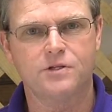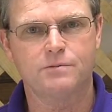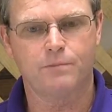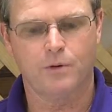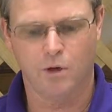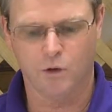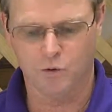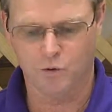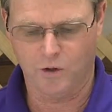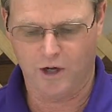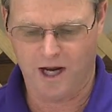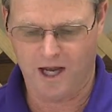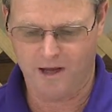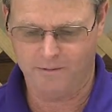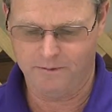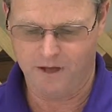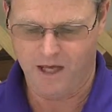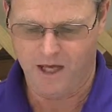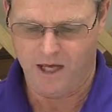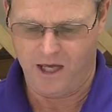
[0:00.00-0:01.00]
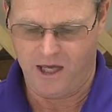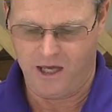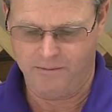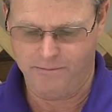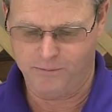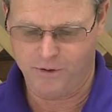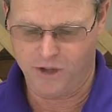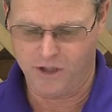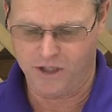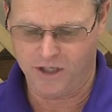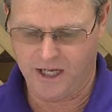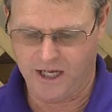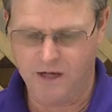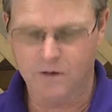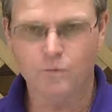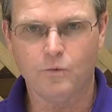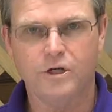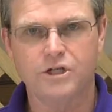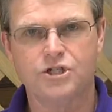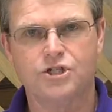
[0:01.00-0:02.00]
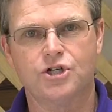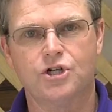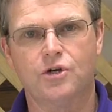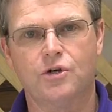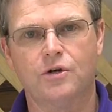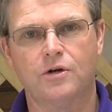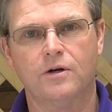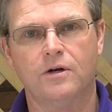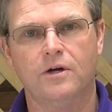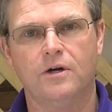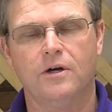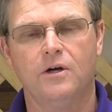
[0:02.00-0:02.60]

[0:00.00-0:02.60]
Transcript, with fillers: program and putting in what your,